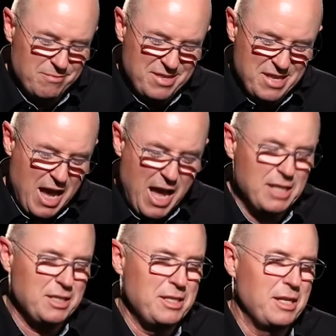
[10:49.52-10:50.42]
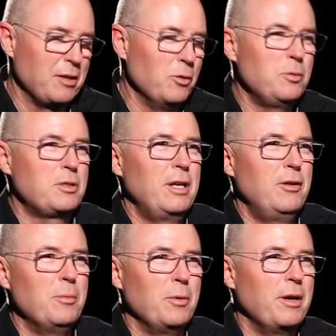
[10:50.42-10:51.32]
nasty. It looked
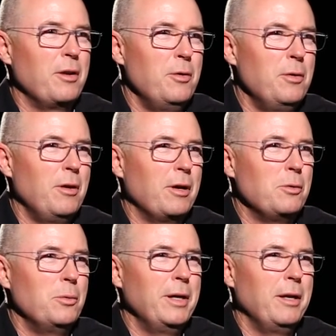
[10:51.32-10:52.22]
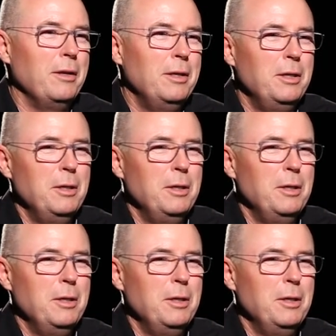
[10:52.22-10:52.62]
terrible and it hurt like all hell.